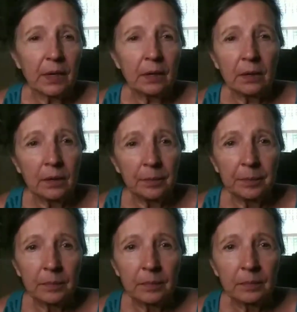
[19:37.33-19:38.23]

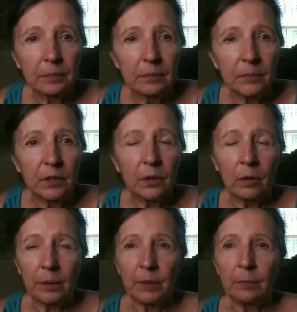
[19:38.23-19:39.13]
Um, you
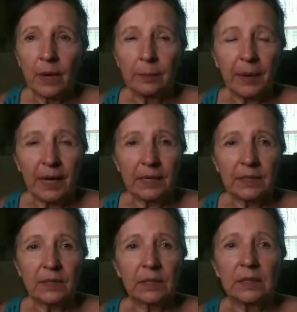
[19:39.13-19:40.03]
know, I mean, my
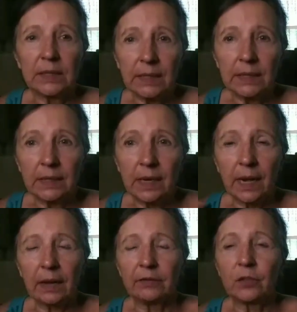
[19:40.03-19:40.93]
body's clean
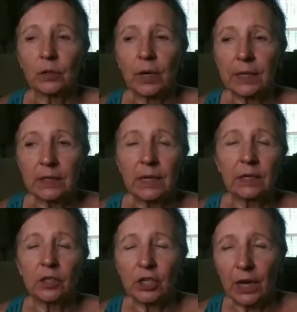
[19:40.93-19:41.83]
after I
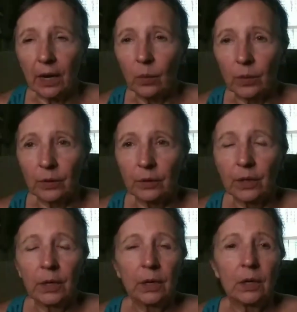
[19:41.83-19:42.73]
take a shower,
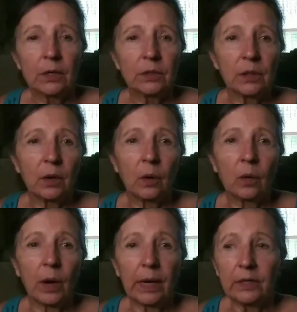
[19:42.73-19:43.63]

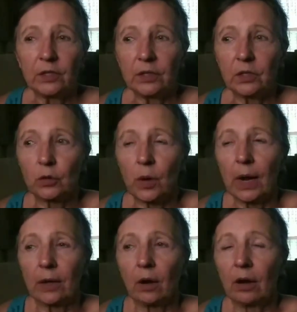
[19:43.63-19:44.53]
so I just
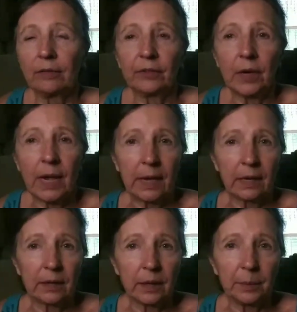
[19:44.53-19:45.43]
dry off and
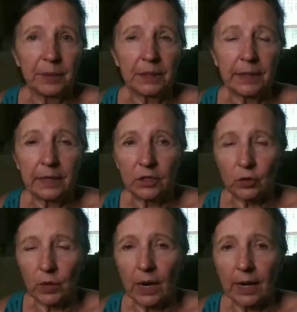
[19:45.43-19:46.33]
hang it up and let it
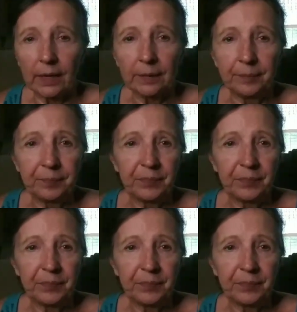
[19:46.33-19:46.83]
dry.